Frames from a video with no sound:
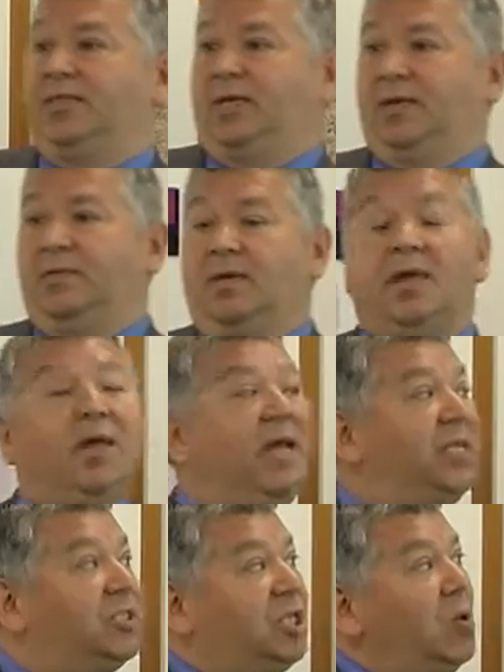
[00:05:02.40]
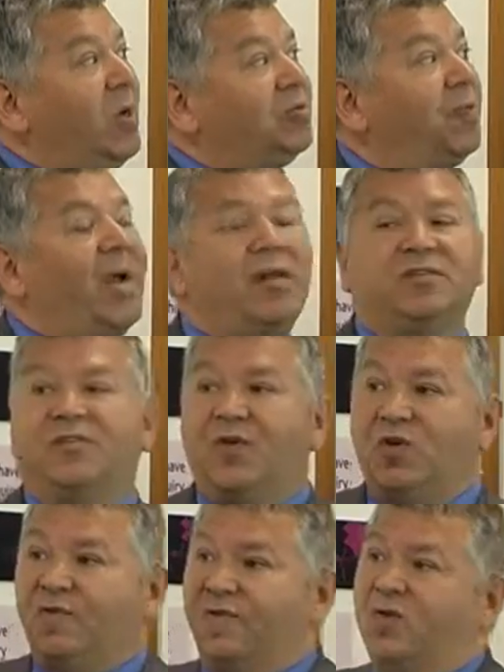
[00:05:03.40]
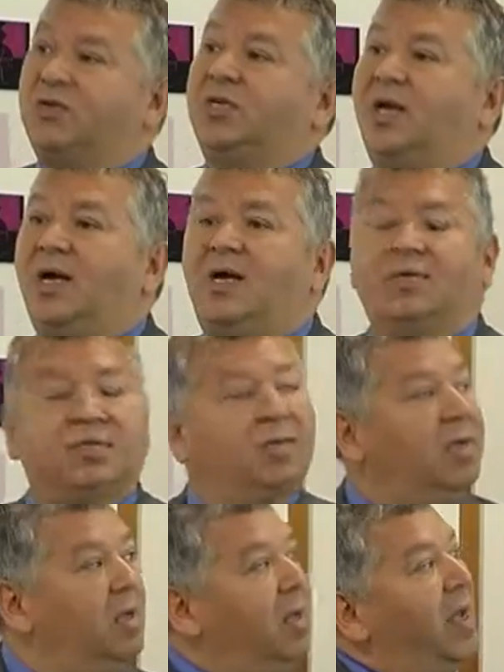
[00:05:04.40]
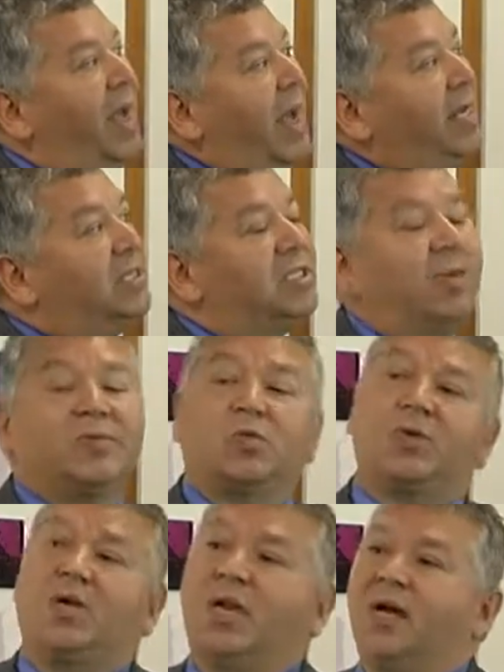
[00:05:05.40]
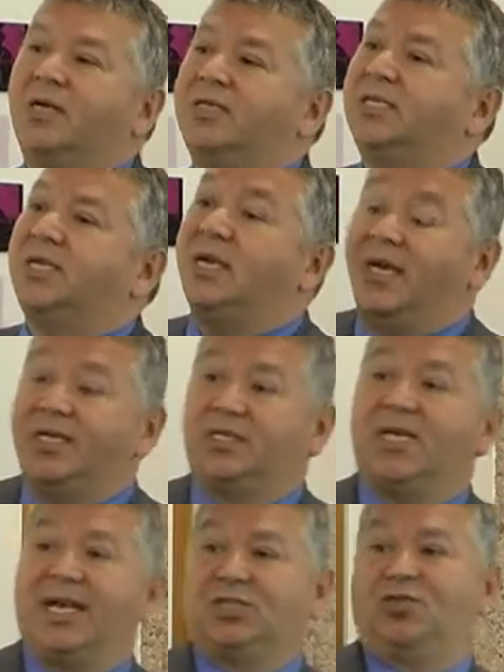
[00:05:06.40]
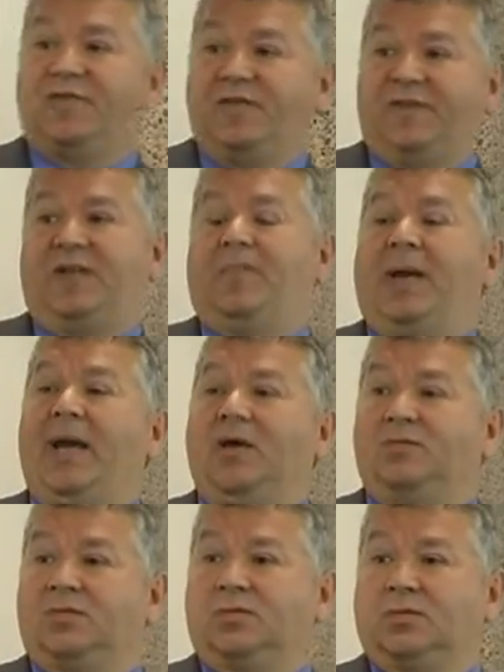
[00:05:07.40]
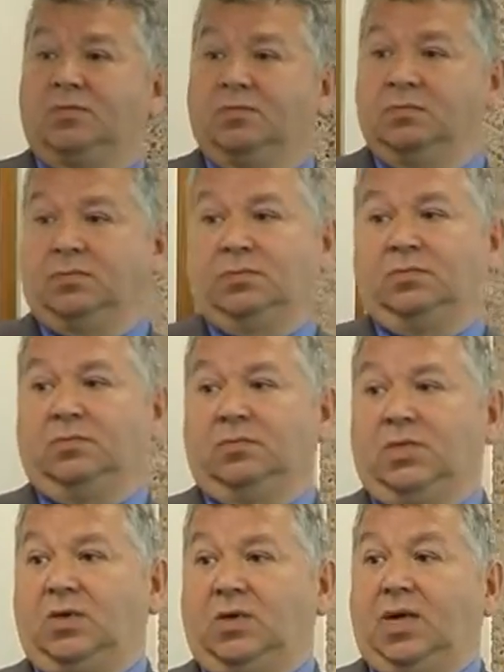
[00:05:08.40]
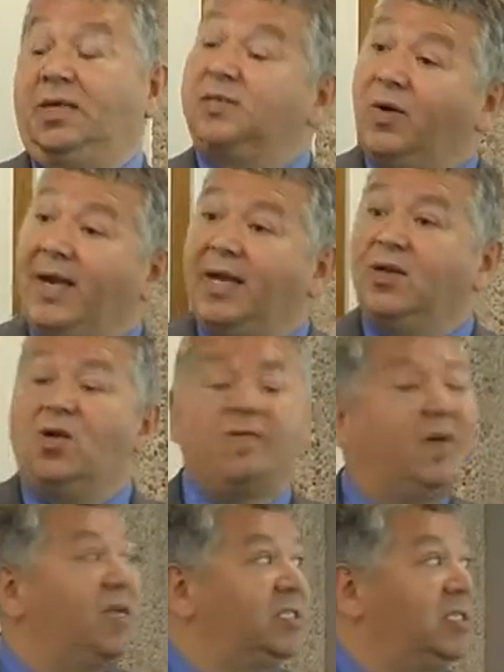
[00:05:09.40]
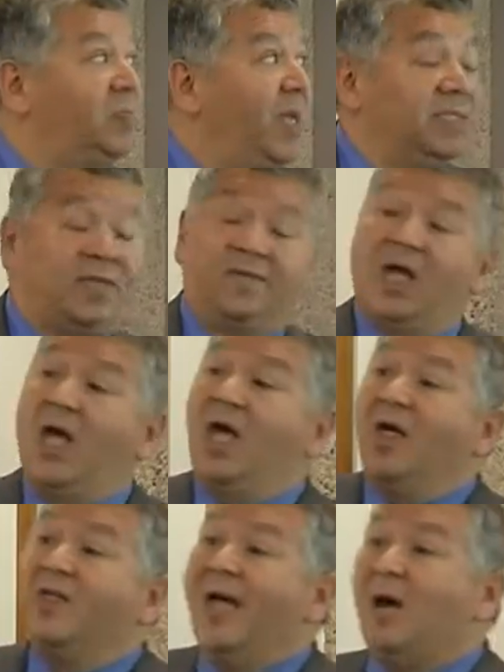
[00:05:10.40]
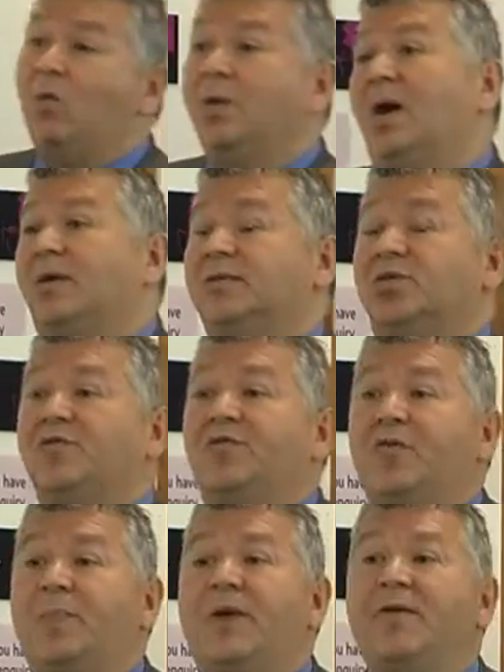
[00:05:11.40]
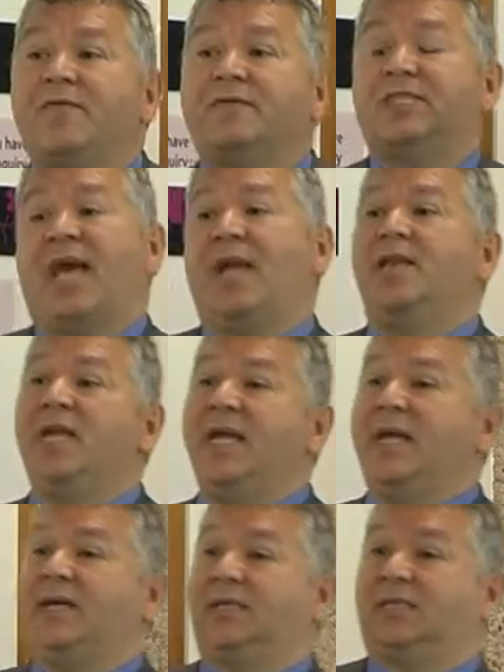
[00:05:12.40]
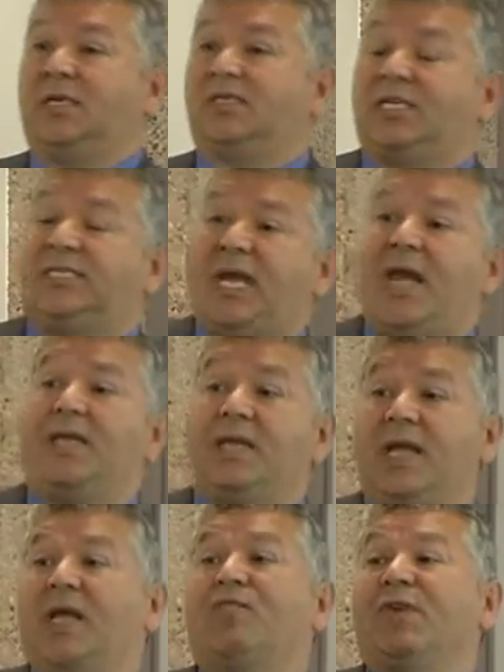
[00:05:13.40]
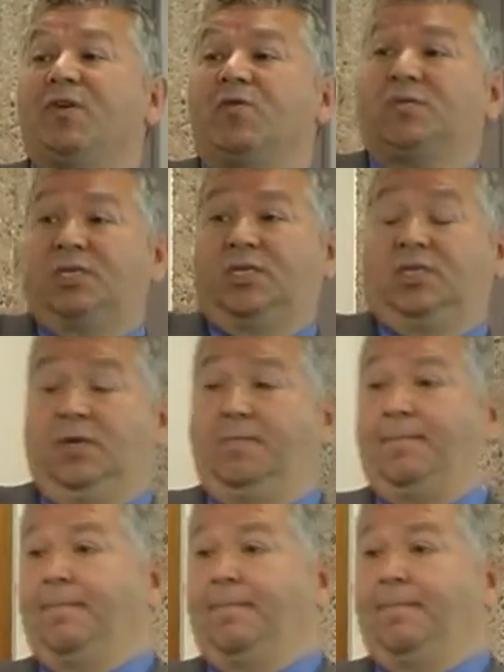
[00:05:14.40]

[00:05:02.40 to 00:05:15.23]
in. It's £200 for your first class. Any subsequent classes, it's an extra £50. Okay, so again, not vastly expensive. That will last you for a period of 10 years. It's a 10-year renewal system.